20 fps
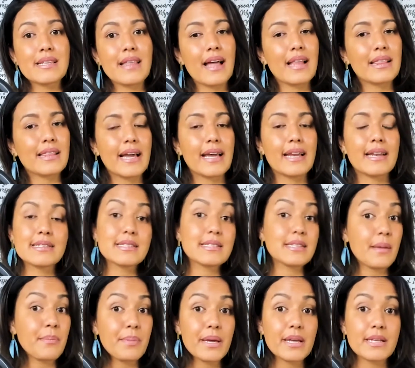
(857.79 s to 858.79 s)
that light and
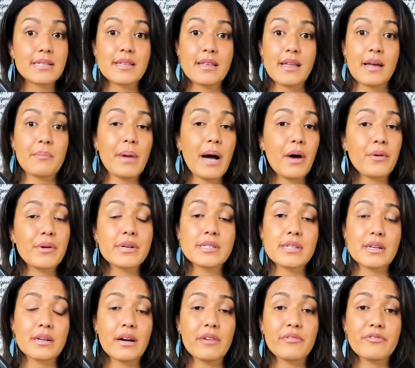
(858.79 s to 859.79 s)
stepping into that power is
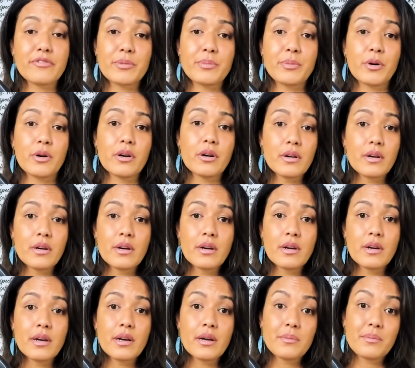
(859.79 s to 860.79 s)
uncomfortable
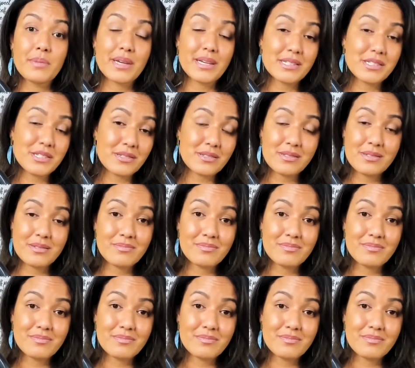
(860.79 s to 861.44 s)
because